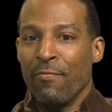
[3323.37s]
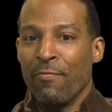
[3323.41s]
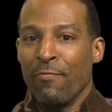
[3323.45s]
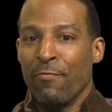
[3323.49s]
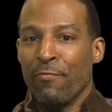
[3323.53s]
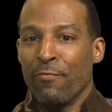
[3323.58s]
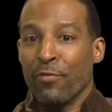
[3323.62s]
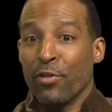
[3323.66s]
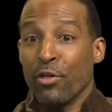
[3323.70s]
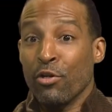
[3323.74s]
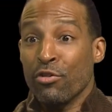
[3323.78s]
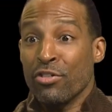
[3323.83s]

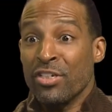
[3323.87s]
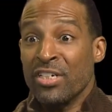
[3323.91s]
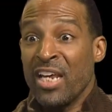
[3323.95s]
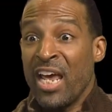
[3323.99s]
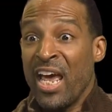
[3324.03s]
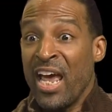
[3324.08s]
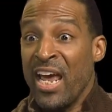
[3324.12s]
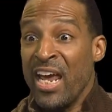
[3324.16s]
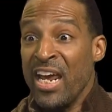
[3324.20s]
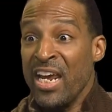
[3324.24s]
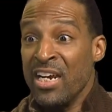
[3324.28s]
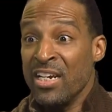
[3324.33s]

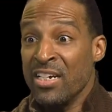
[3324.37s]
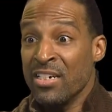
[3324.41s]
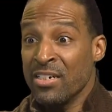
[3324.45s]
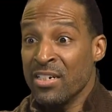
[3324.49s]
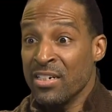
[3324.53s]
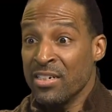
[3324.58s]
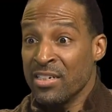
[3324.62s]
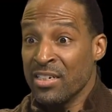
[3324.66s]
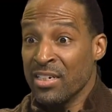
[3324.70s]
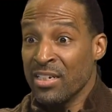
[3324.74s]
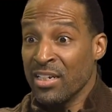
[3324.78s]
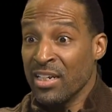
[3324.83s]

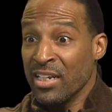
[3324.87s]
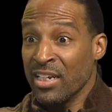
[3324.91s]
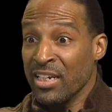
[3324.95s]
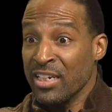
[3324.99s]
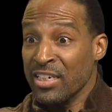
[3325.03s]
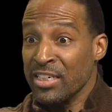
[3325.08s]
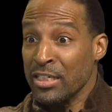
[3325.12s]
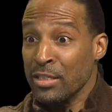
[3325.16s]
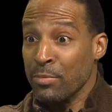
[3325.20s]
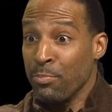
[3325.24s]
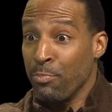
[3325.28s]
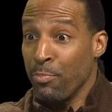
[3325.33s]
flirtatiously
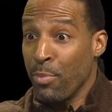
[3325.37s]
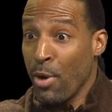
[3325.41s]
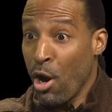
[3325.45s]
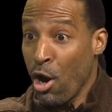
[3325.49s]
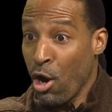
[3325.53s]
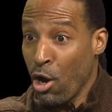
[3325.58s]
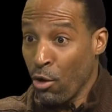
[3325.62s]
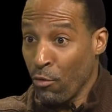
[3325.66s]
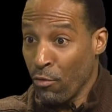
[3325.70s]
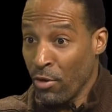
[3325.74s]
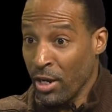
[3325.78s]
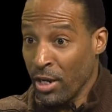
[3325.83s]

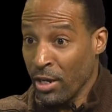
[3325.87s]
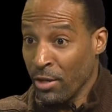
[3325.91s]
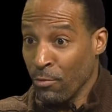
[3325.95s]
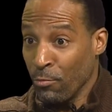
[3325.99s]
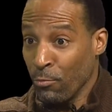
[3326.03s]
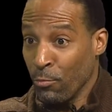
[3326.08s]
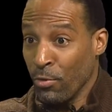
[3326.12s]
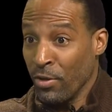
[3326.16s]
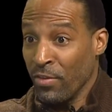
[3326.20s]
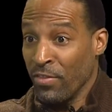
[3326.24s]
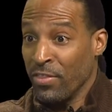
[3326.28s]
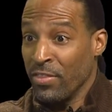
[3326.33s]
sparring
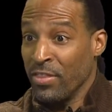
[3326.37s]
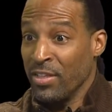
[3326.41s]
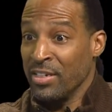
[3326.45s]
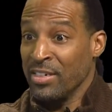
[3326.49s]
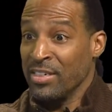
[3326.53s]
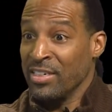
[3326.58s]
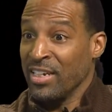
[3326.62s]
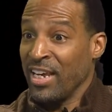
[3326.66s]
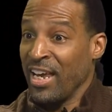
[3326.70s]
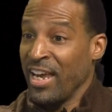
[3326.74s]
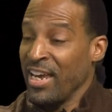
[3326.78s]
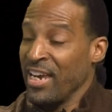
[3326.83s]
with
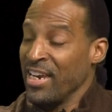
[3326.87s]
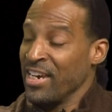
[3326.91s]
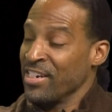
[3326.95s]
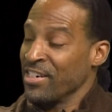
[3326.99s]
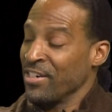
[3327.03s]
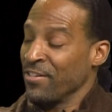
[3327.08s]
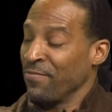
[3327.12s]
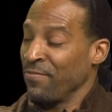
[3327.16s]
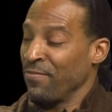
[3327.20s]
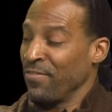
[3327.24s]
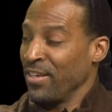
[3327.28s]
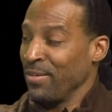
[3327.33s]
this
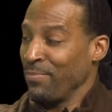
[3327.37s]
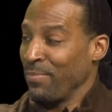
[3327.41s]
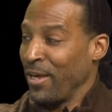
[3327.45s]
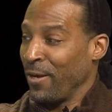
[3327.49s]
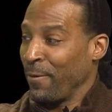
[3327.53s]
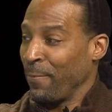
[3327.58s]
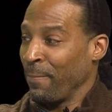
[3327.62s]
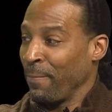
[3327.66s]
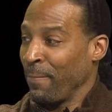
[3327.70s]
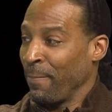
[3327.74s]
Asian female.